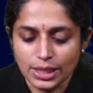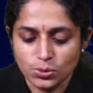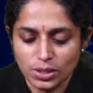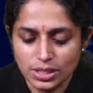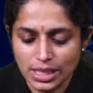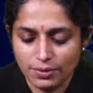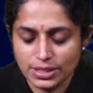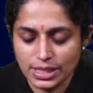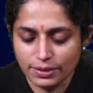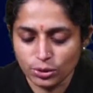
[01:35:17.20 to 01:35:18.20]
Next one,
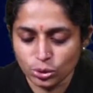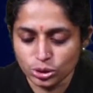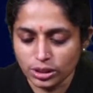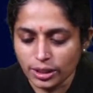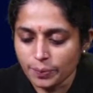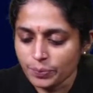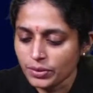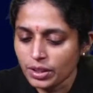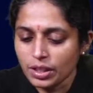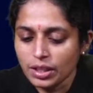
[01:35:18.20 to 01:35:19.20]
77th question.
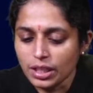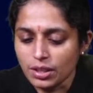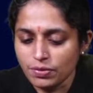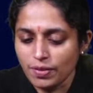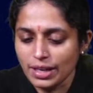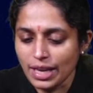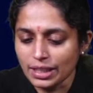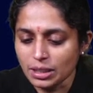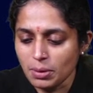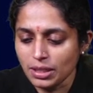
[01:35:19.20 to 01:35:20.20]
If an
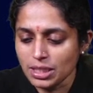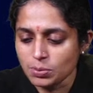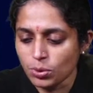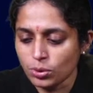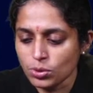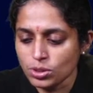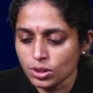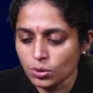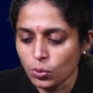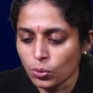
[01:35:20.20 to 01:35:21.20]
agreement is
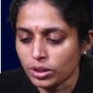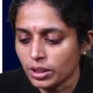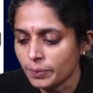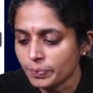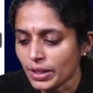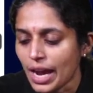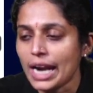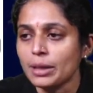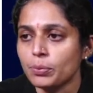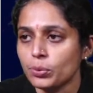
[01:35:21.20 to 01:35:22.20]
produced in court
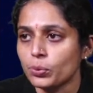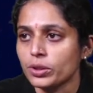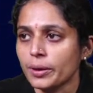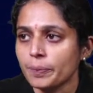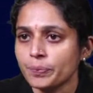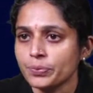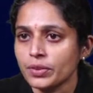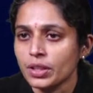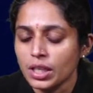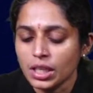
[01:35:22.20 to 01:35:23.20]
and proved,
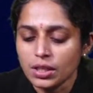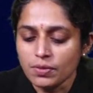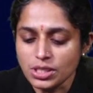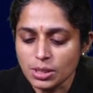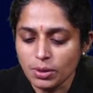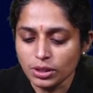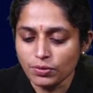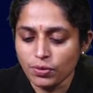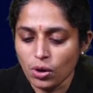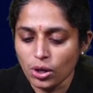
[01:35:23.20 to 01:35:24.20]
which among
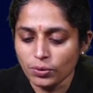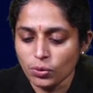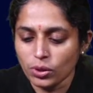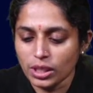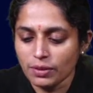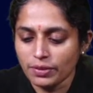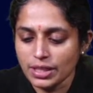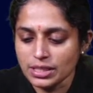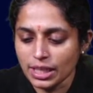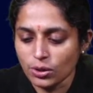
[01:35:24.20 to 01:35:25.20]
the following oral
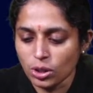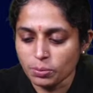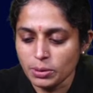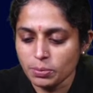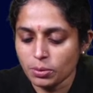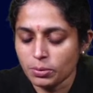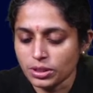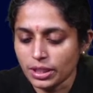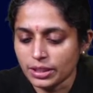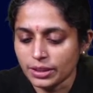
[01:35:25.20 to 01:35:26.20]
evidence cannot be
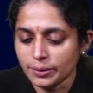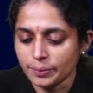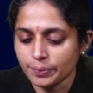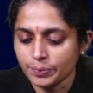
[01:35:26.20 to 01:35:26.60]
permitted?